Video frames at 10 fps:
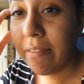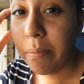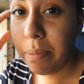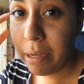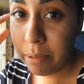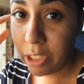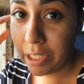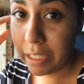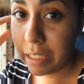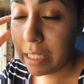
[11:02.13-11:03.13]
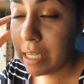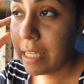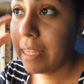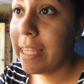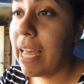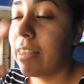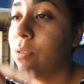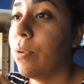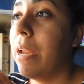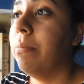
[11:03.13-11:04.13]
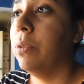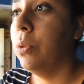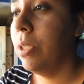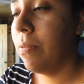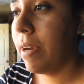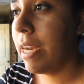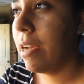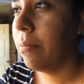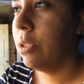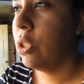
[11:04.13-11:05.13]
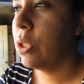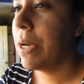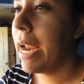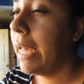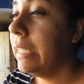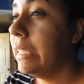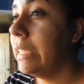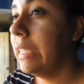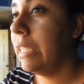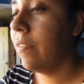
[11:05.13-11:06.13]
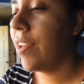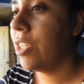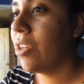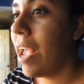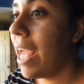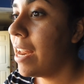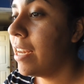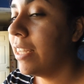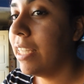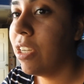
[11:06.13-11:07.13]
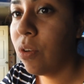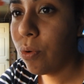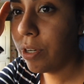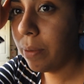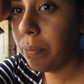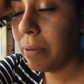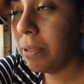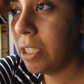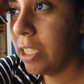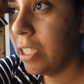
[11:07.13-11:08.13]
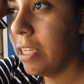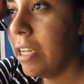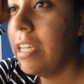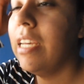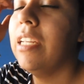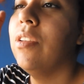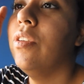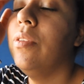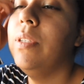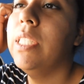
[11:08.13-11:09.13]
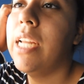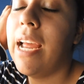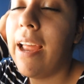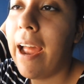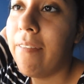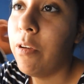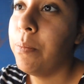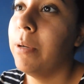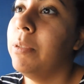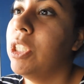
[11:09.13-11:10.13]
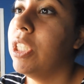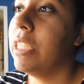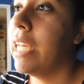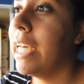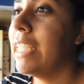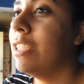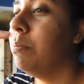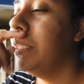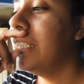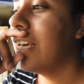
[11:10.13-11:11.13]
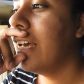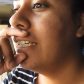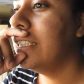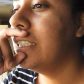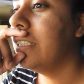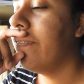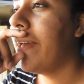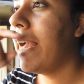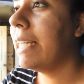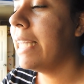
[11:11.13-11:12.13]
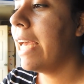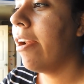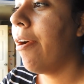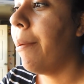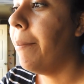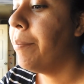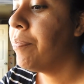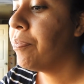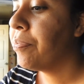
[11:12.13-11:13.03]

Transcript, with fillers: haven't published it. That's what I'm doing right now. I'm trying to see if I need to add anything in order to publish it. And the only reason I haven't published it yet is because the fact that um